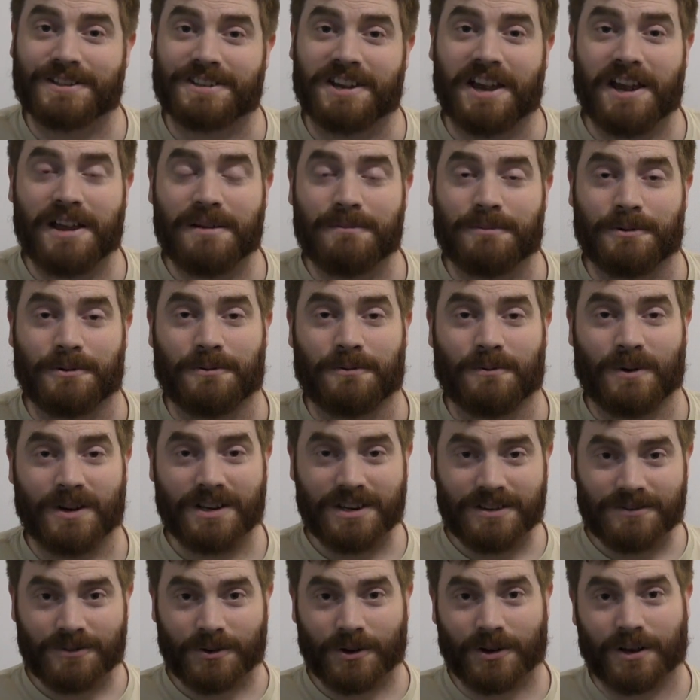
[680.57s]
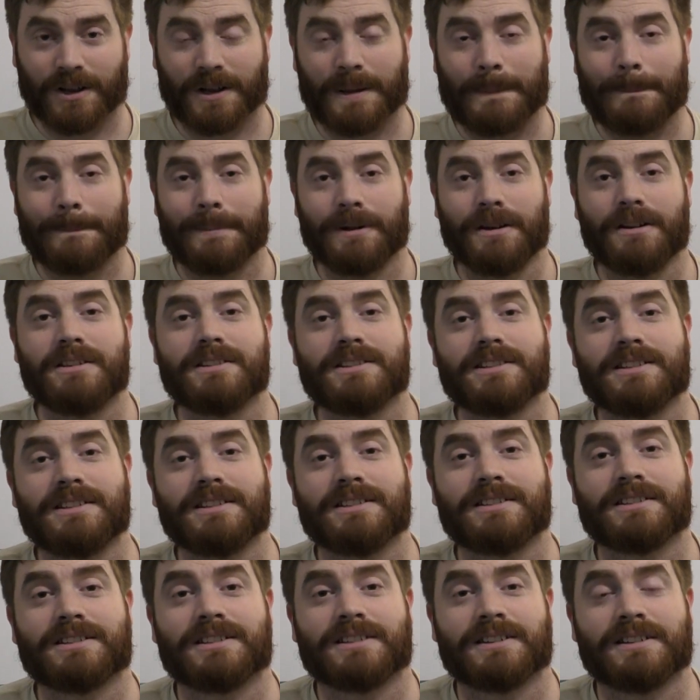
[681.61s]
table. When you've got a
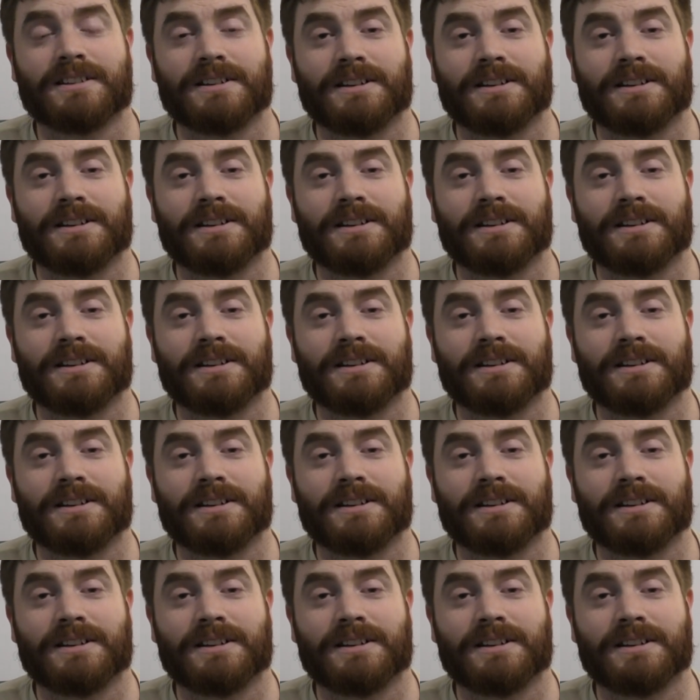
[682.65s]
completed